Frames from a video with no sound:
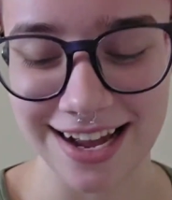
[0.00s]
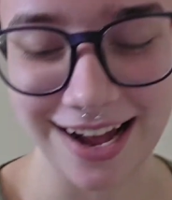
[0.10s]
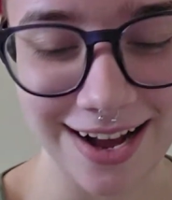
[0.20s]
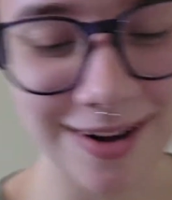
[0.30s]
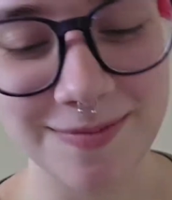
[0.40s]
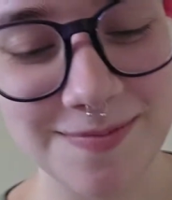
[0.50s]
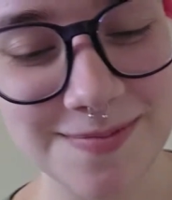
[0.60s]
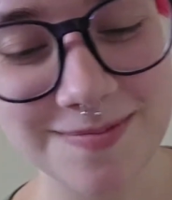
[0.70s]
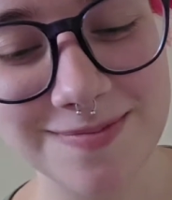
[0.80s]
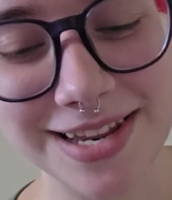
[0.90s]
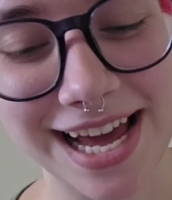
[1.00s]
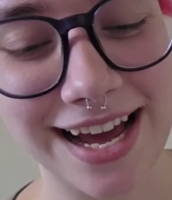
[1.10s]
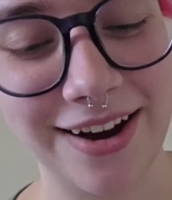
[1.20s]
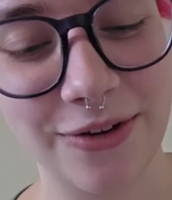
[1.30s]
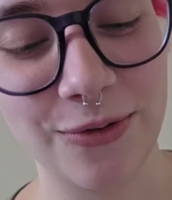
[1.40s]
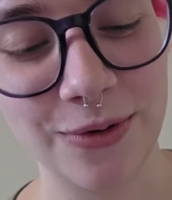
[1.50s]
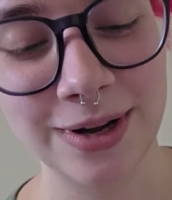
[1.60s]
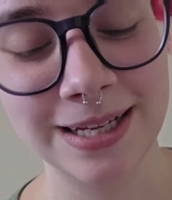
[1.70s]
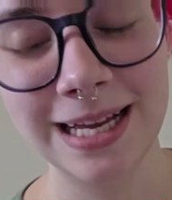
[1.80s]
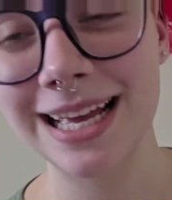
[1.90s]
Now
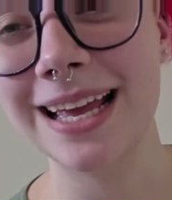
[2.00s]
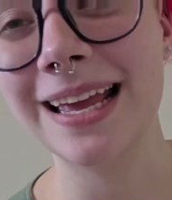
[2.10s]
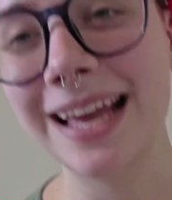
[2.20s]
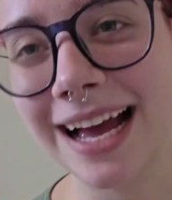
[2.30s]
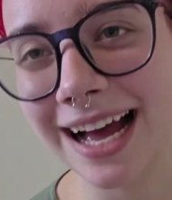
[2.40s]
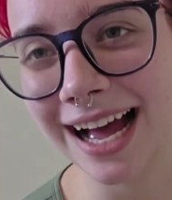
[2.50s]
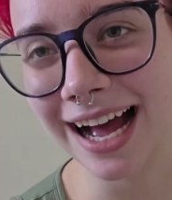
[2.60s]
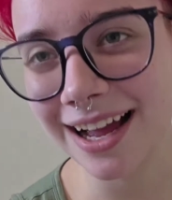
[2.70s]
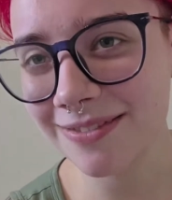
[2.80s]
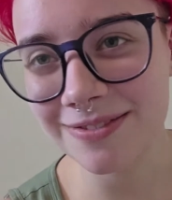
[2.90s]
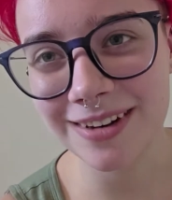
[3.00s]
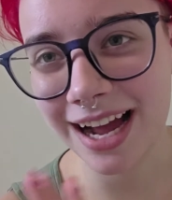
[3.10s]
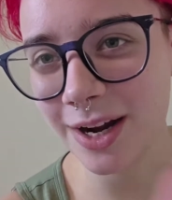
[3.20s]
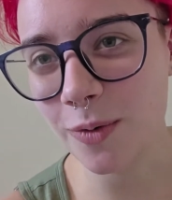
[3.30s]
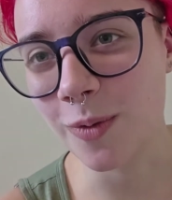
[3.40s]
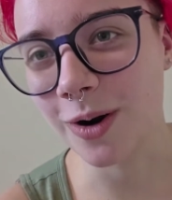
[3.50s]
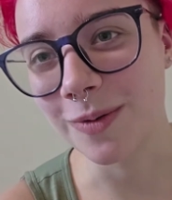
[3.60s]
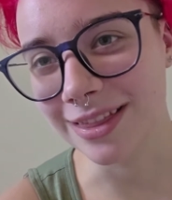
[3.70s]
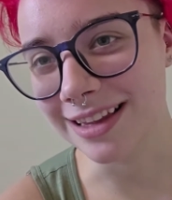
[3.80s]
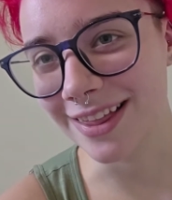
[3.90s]
I don't work
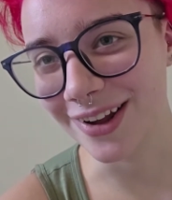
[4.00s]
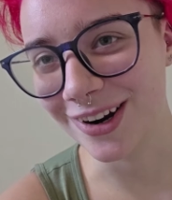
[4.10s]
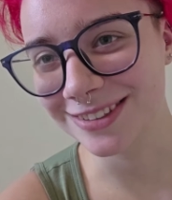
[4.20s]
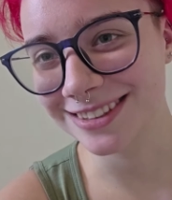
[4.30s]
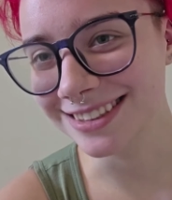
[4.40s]
with leather.